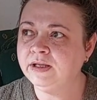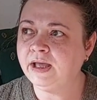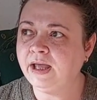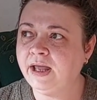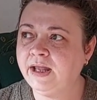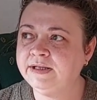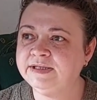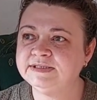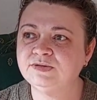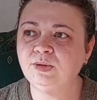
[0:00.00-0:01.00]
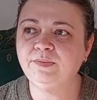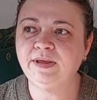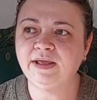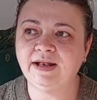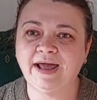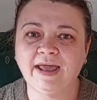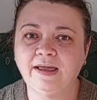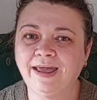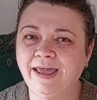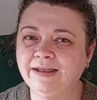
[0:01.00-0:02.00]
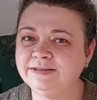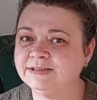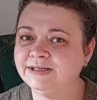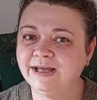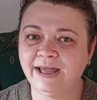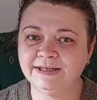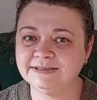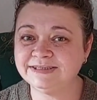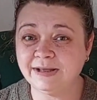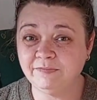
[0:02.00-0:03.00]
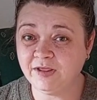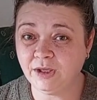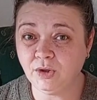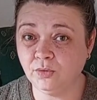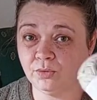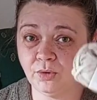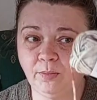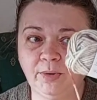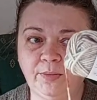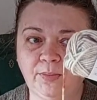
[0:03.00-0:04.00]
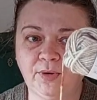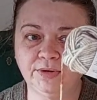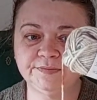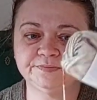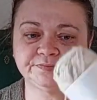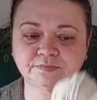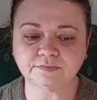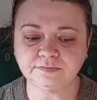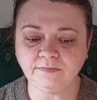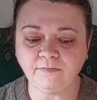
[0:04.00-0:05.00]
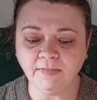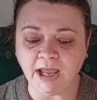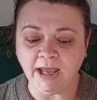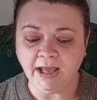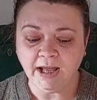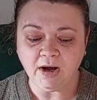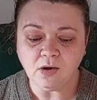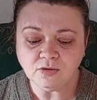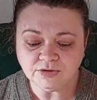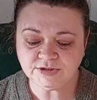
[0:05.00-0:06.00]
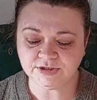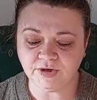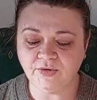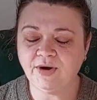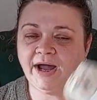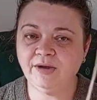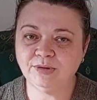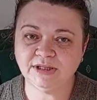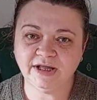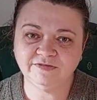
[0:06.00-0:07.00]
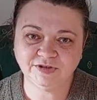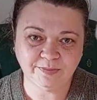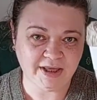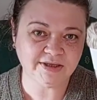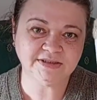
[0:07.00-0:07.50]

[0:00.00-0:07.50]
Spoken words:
and this will be like 8 and something euro per ball. Also, I would love to make a